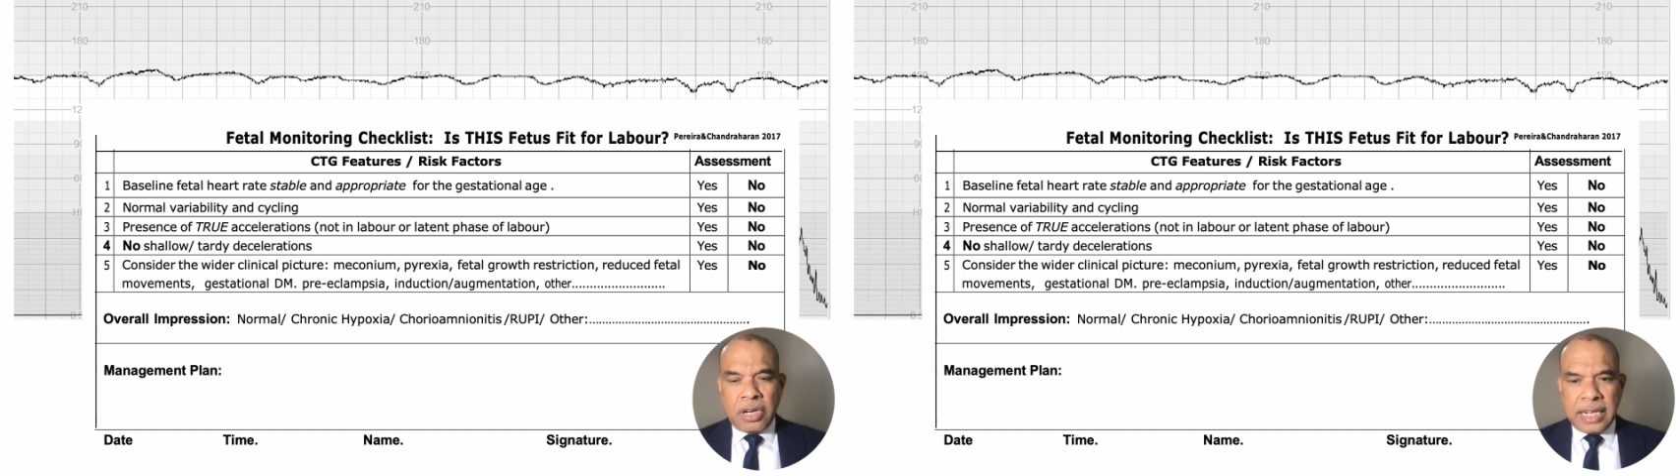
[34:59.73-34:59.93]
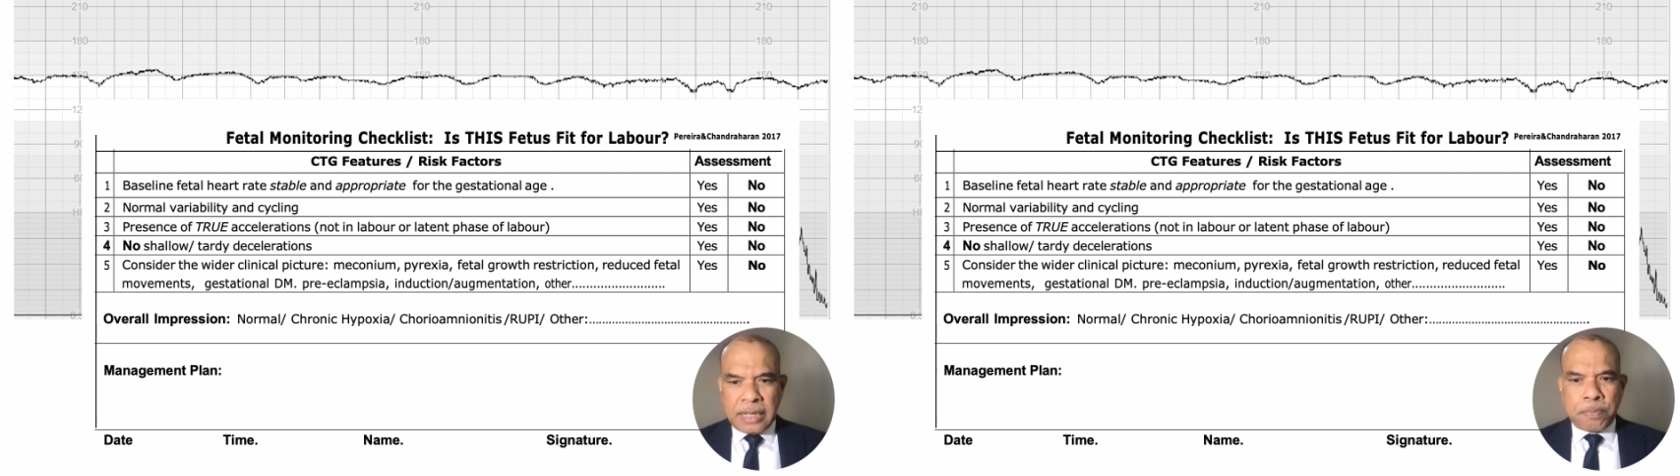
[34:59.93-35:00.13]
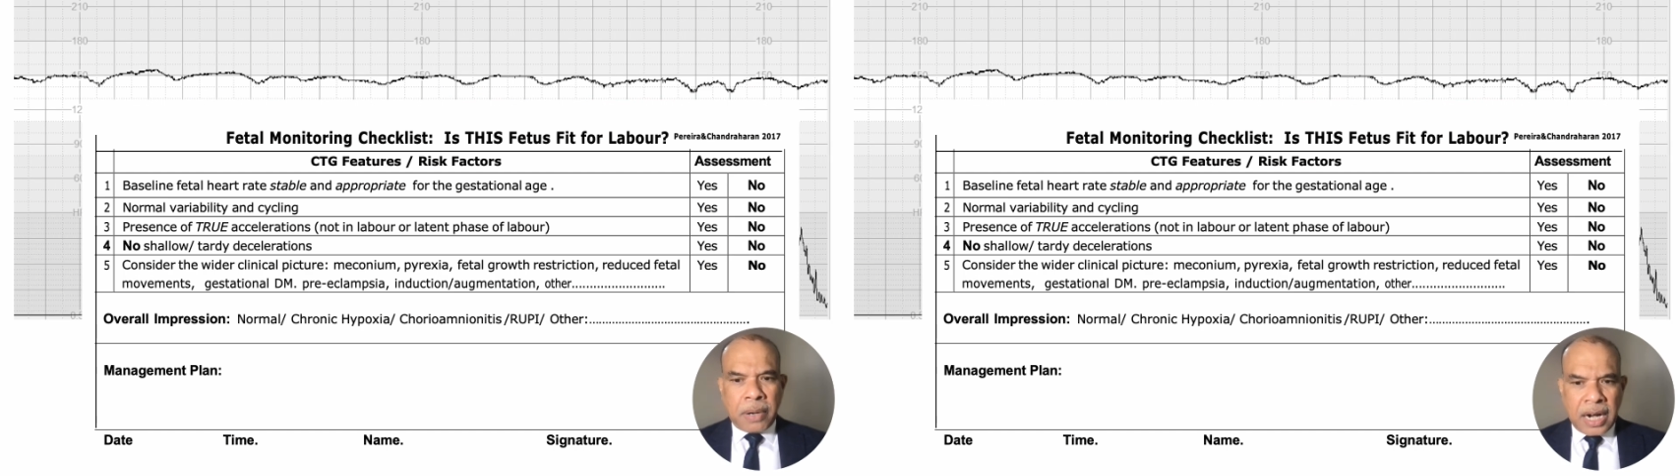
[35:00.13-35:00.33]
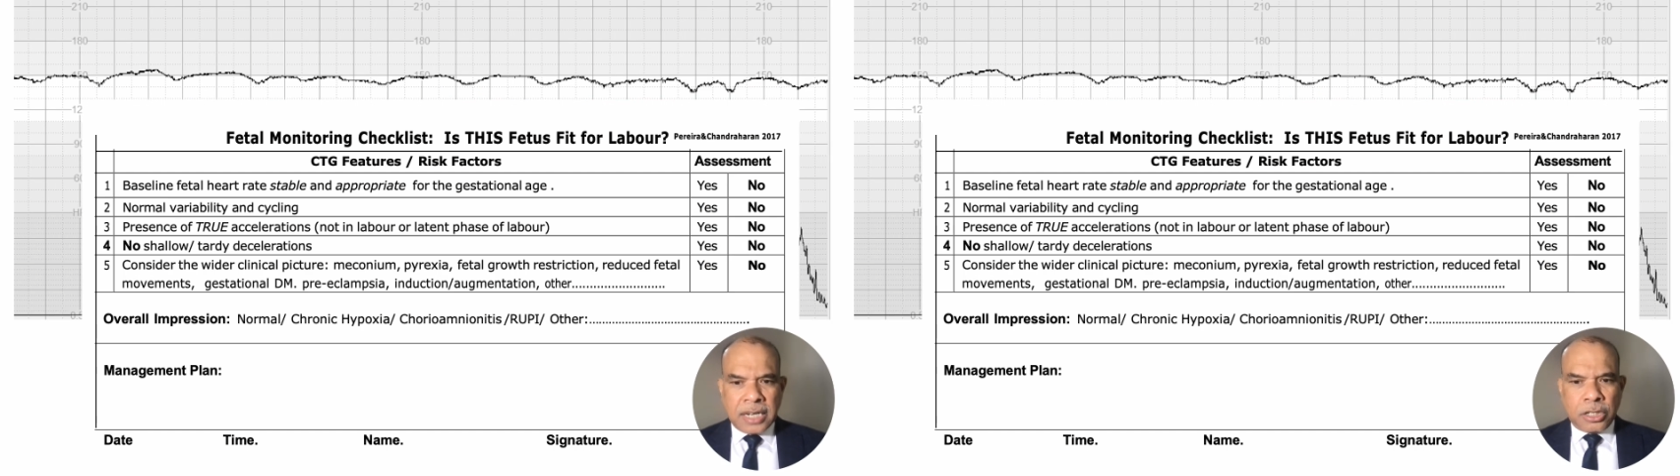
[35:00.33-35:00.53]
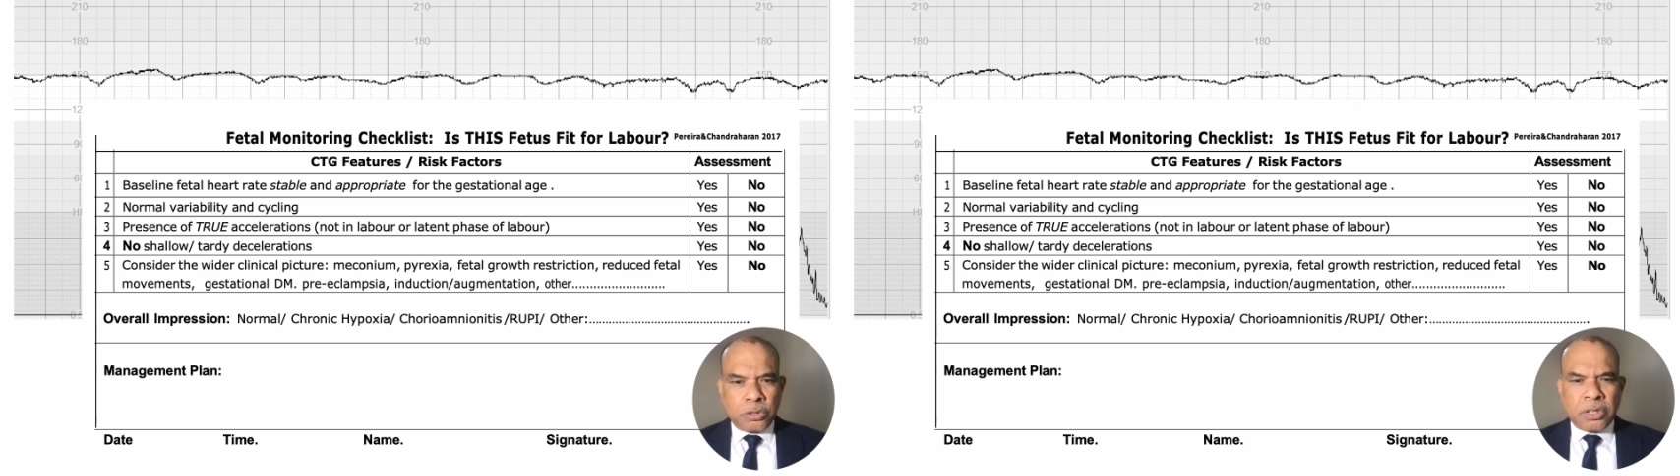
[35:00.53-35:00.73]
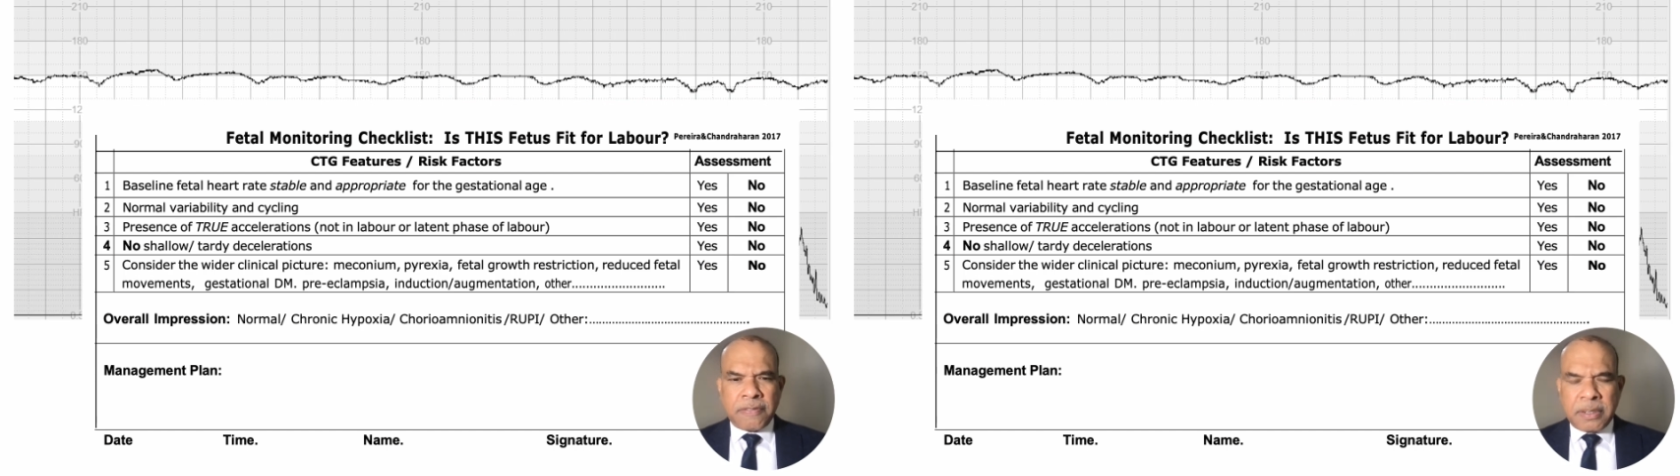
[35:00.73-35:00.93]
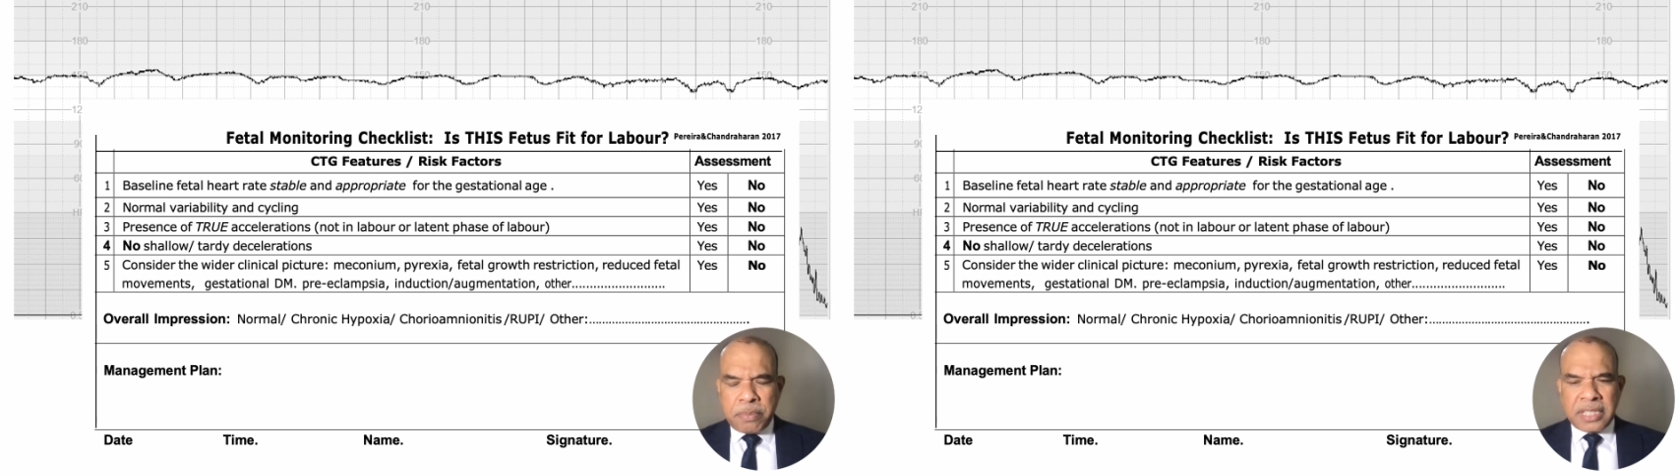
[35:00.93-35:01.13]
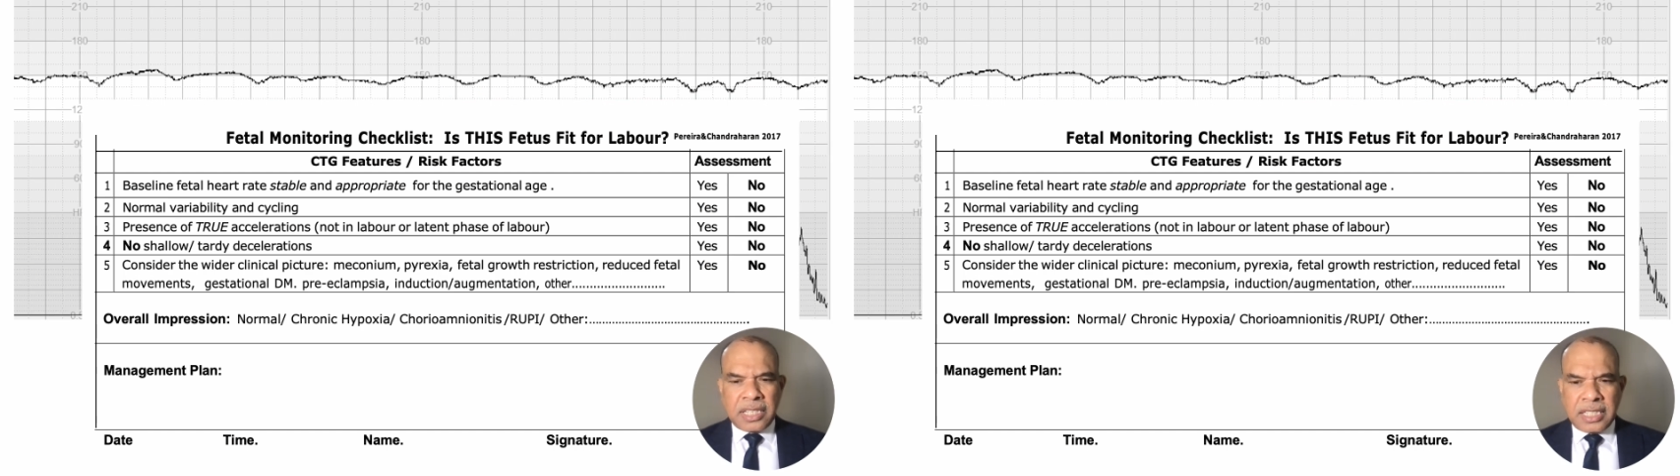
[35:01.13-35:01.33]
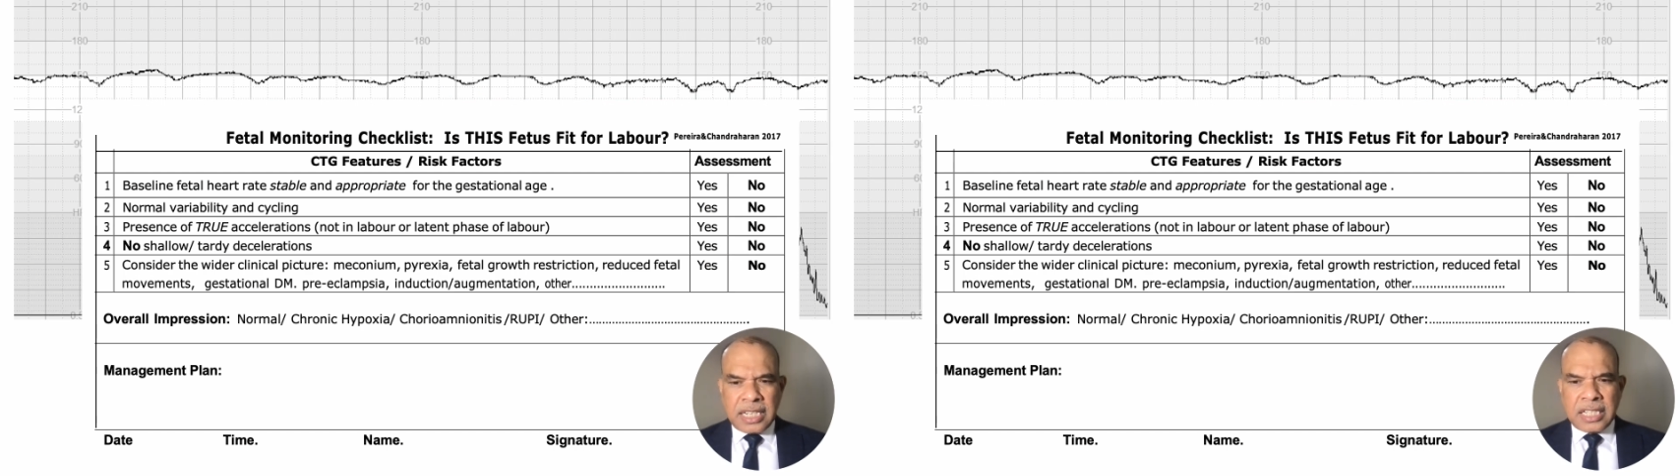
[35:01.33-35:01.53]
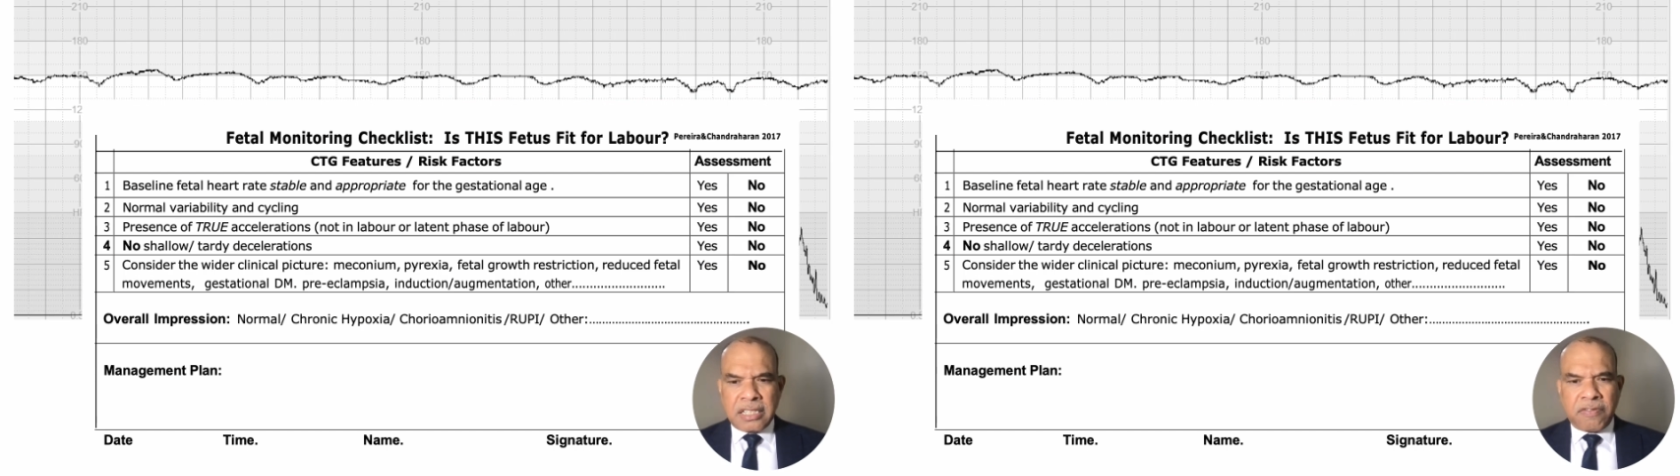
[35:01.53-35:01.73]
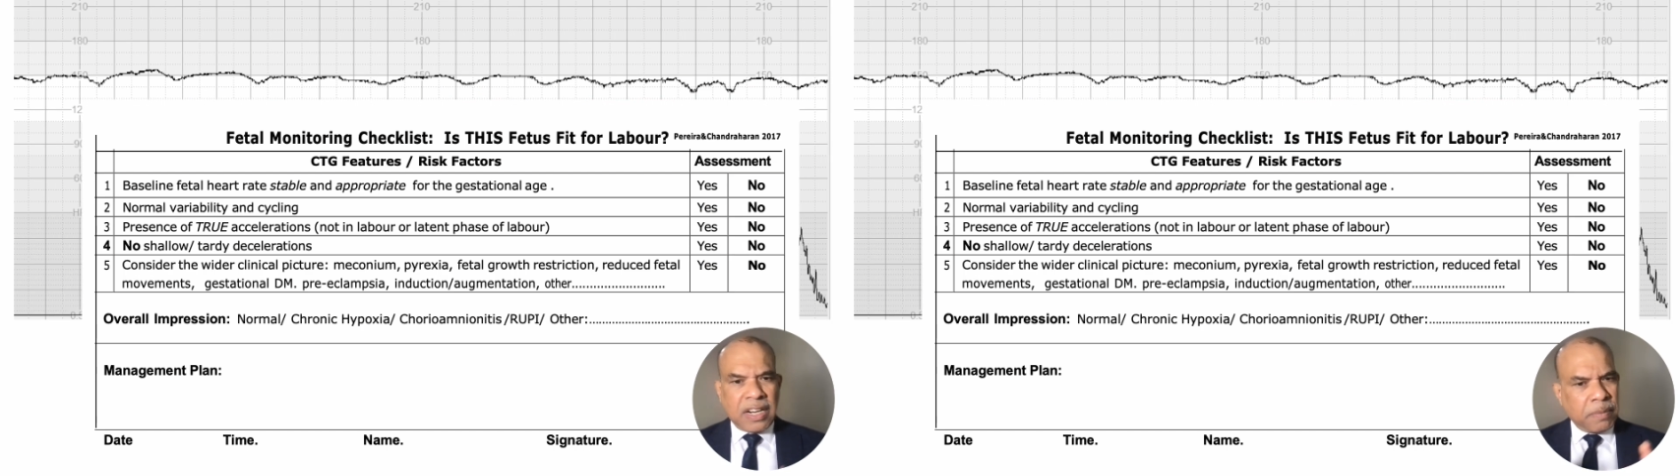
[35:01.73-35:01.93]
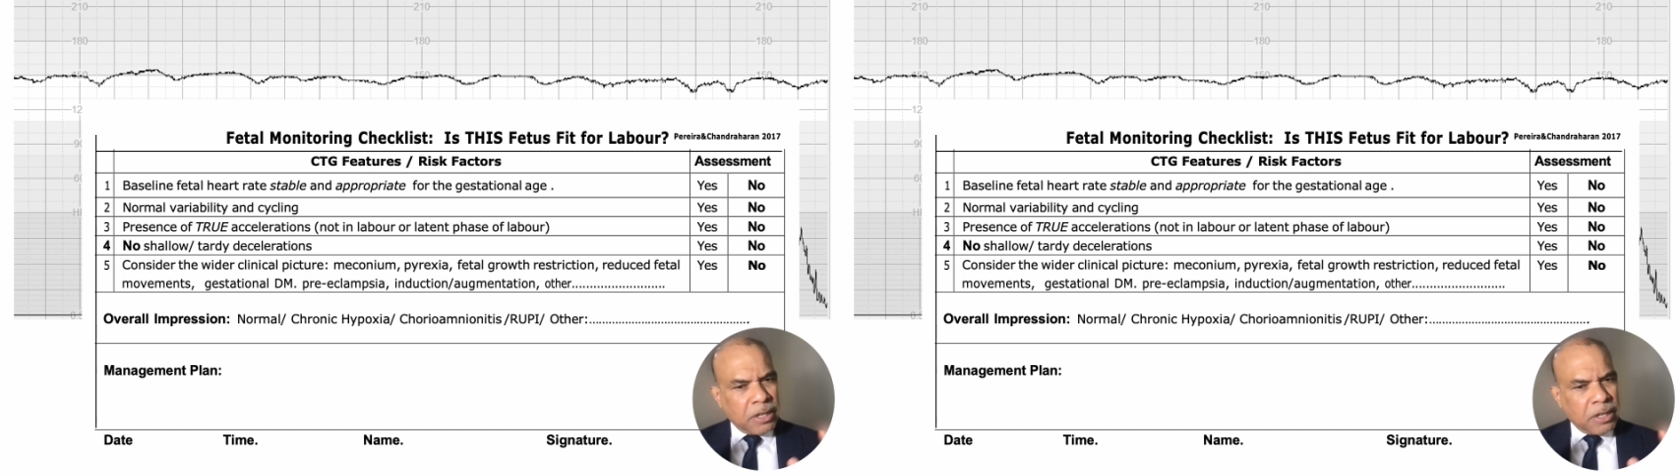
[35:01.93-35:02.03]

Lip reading: in part 2 of the presentation, we'll be